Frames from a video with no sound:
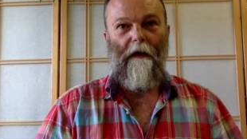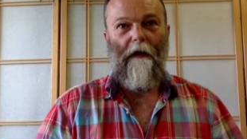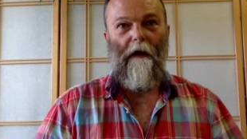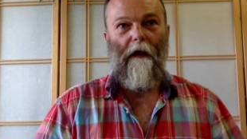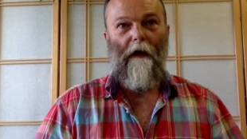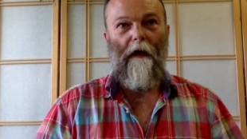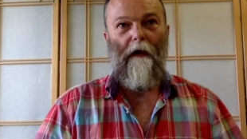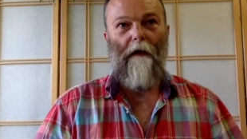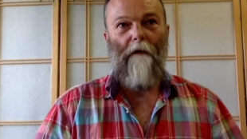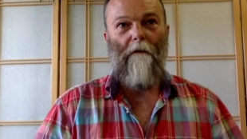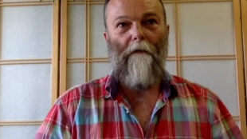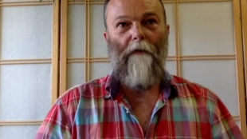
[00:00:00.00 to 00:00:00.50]

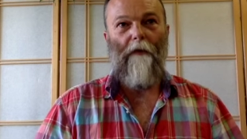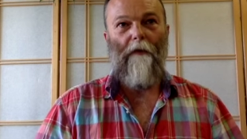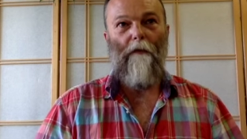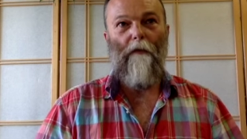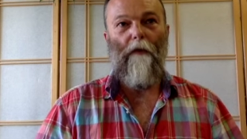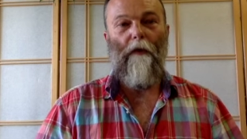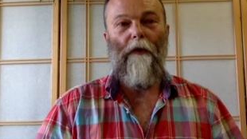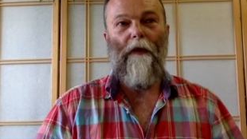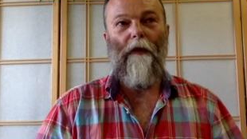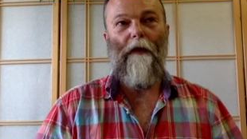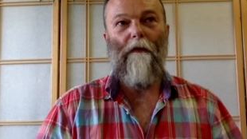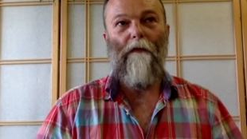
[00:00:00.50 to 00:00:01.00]
Um,
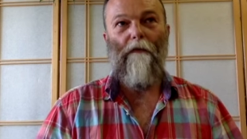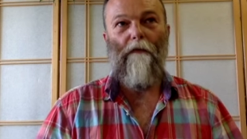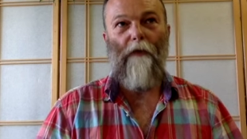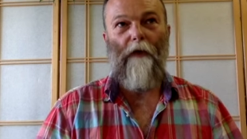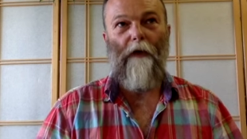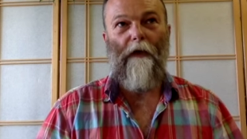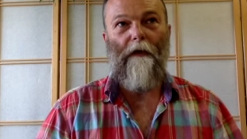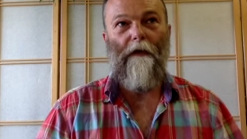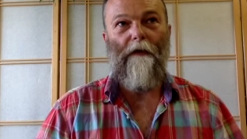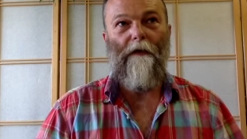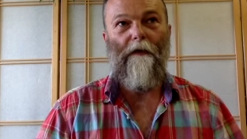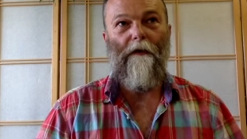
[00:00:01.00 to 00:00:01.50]
what they're
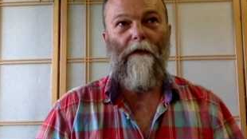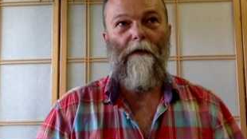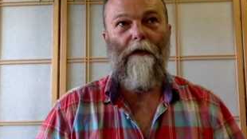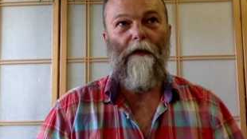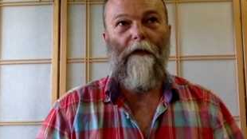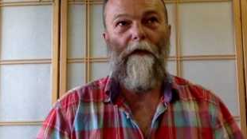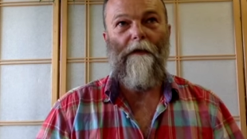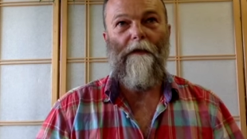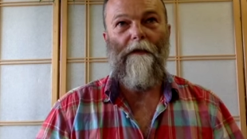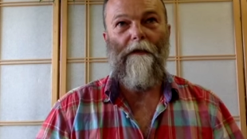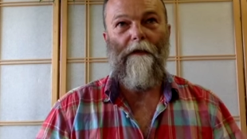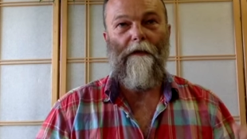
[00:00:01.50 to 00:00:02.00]
really doing
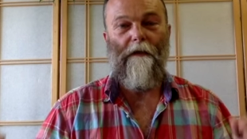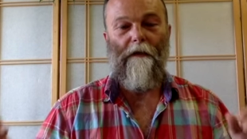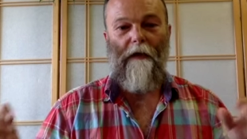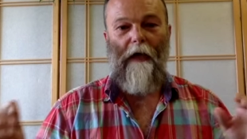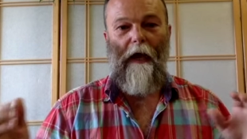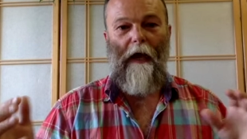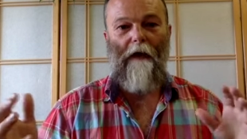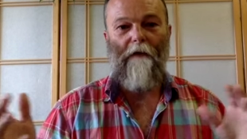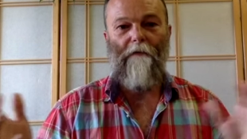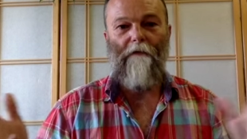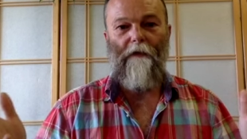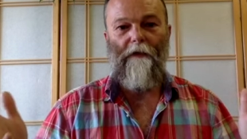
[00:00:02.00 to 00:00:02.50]
is just
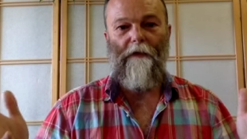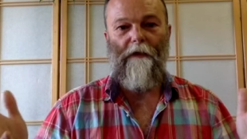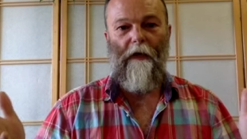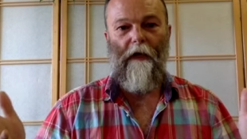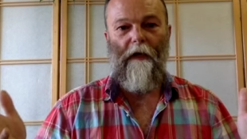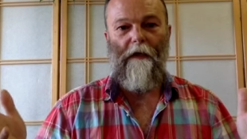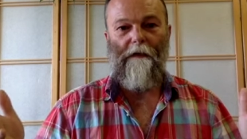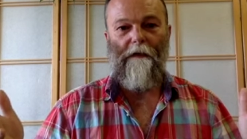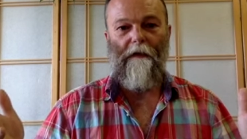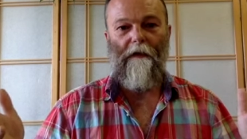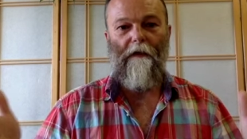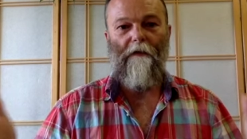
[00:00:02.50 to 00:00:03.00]

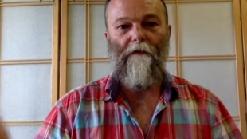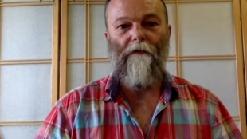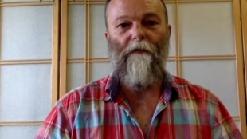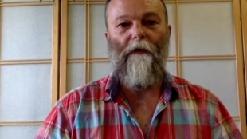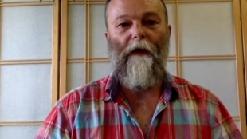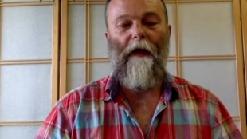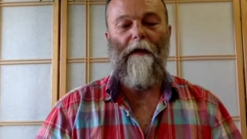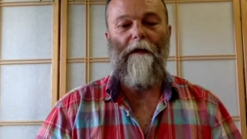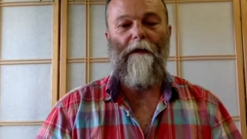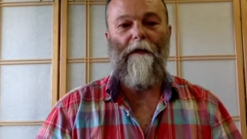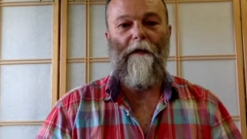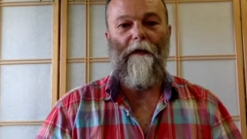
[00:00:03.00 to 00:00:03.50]
advertising the
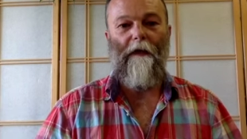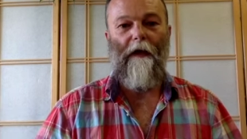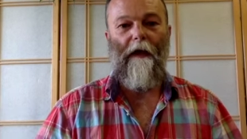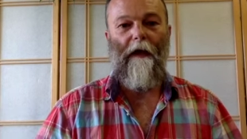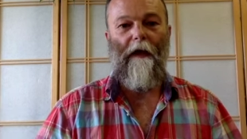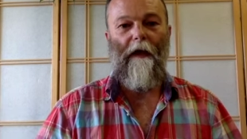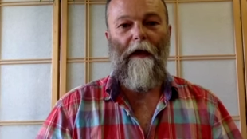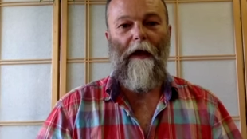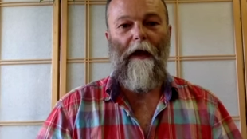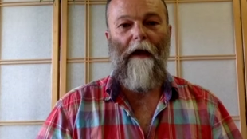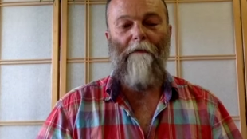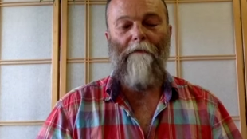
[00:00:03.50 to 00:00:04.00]
fact that
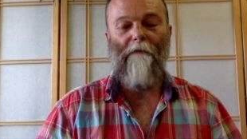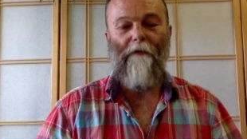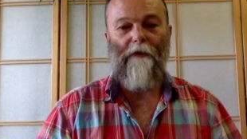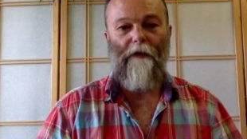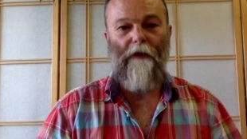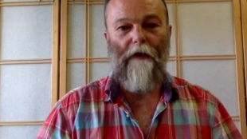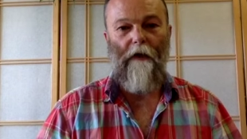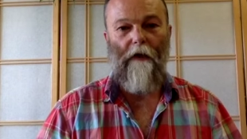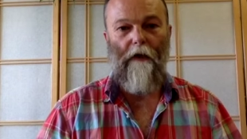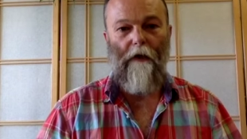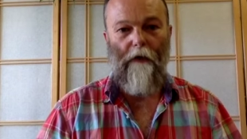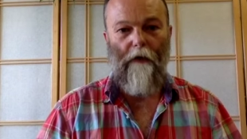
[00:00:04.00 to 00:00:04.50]
they haven't a
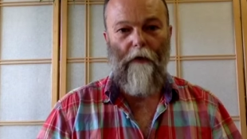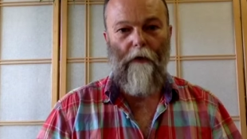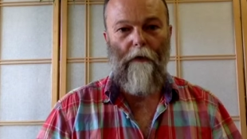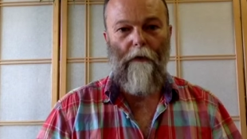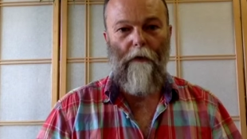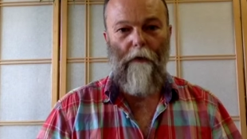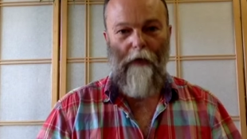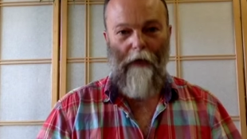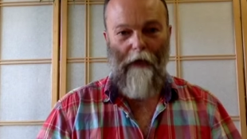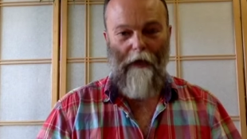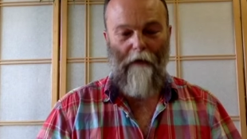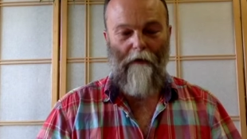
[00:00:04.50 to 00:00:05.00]

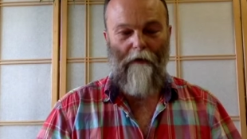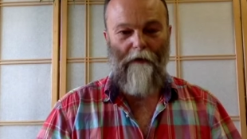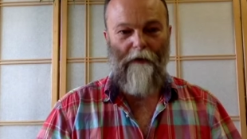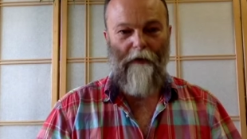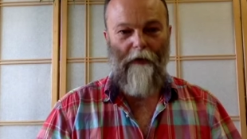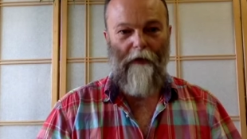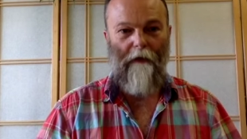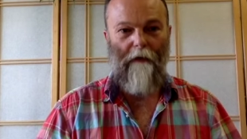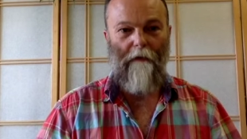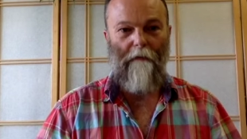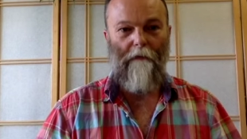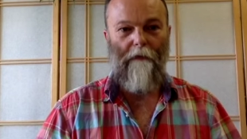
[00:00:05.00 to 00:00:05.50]
clue how to
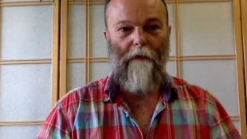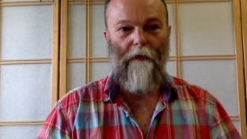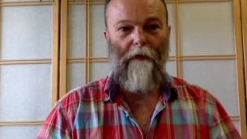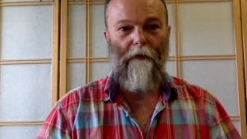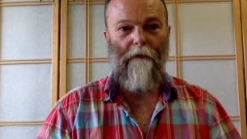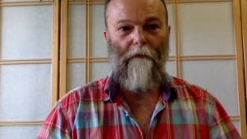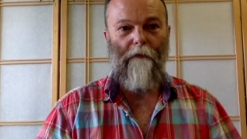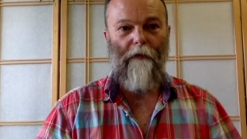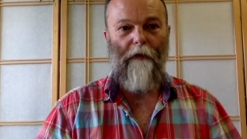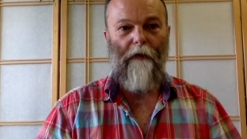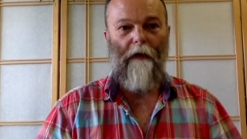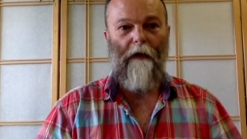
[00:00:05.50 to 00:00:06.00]
help
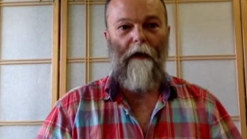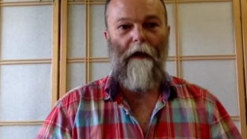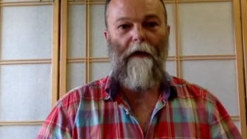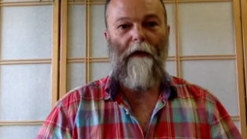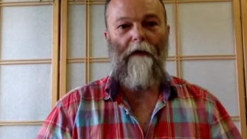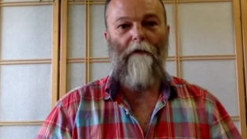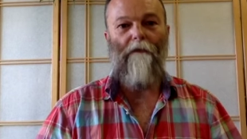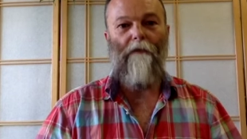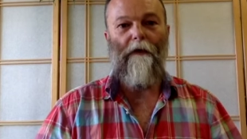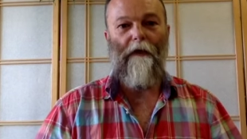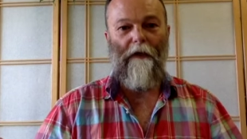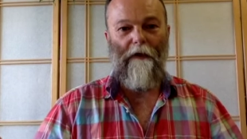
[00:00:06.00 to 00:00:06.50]
you, and they
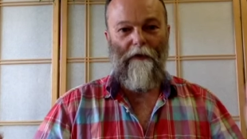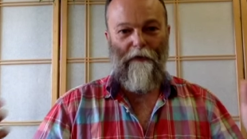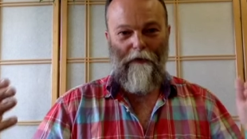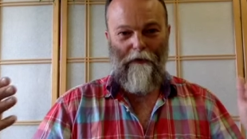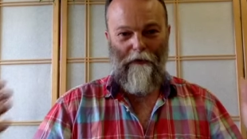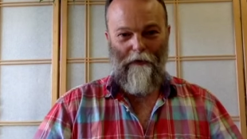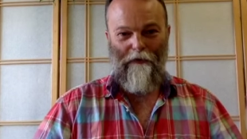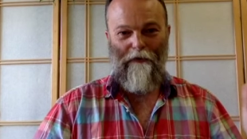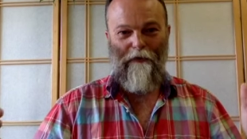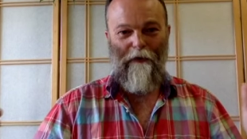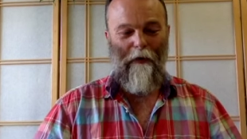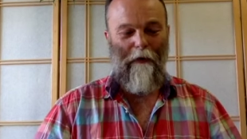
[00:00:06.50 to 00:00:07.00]
really should
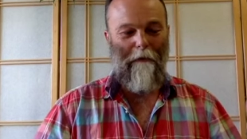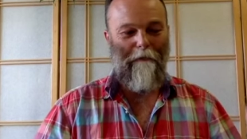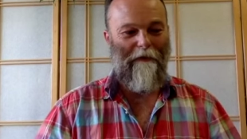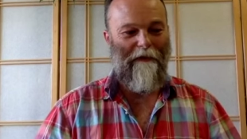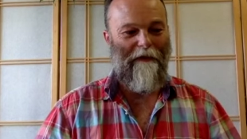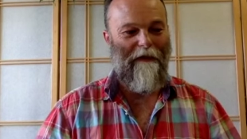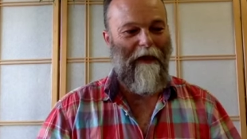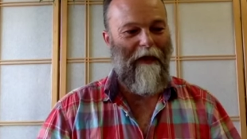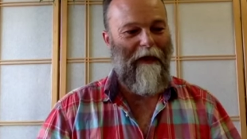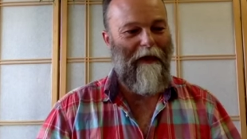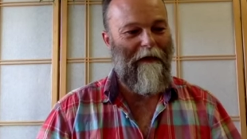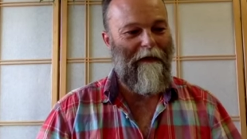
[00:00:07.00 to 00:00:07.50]
stop
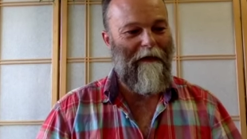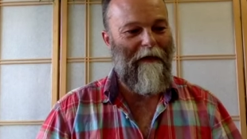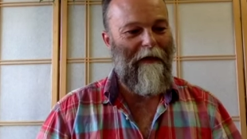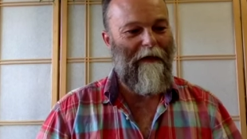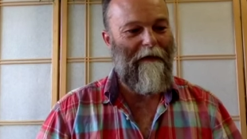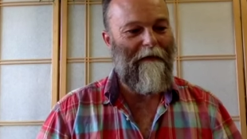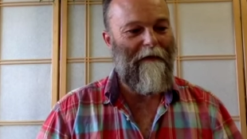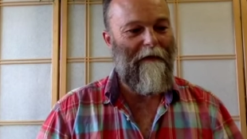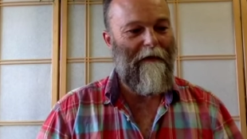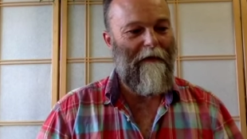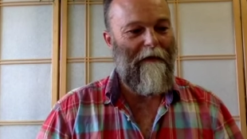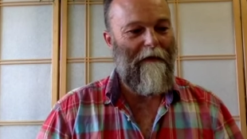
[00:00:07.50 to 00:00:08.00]
saying
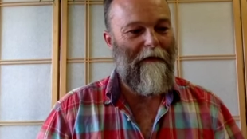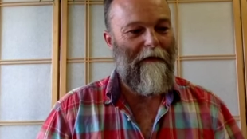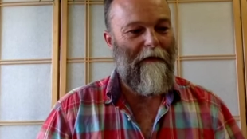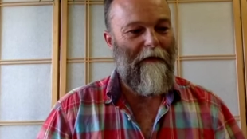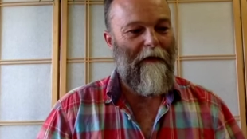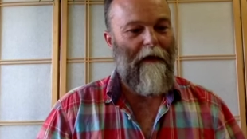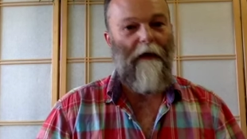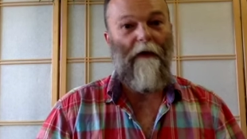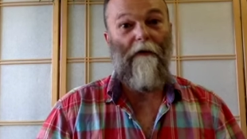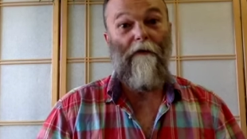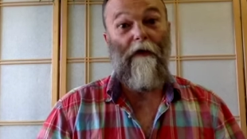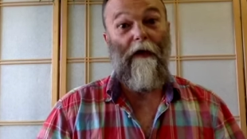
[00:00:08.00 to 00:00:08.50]
that.
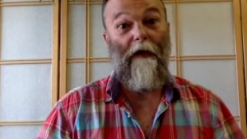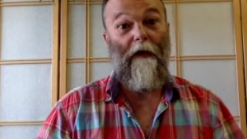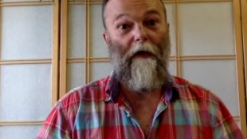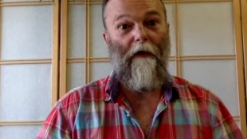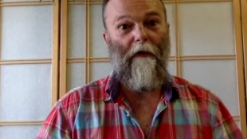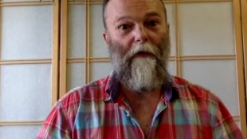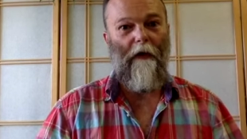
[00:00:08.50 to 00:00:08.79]
Here I go